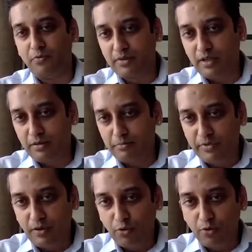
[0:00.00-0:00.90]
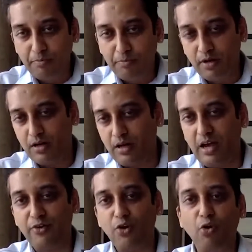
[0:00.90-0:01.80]
they want to
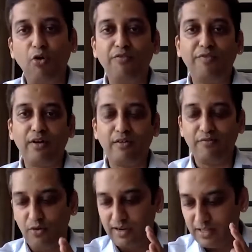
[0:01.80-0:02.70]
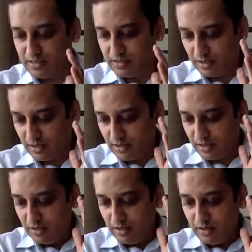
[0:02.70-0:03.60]
have an offering for, let's say,
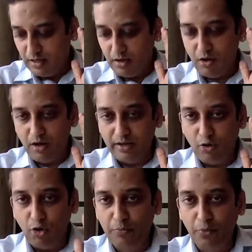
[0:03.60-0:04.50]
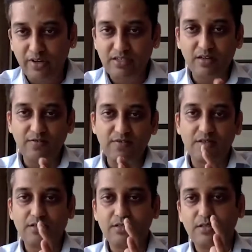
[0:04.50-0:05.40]
on onboarding
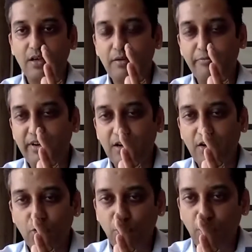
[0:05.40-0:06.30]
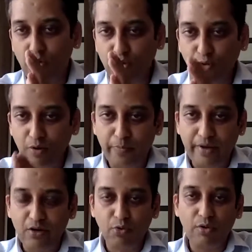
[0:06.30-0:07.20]
services. They will go out to a
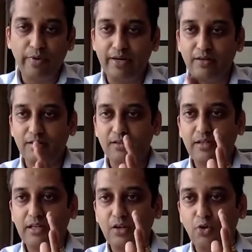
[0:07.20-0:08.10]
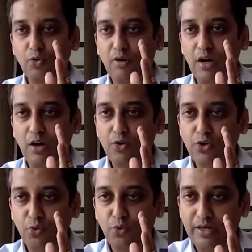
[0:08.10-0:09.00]
payroll vendor. They'll go out to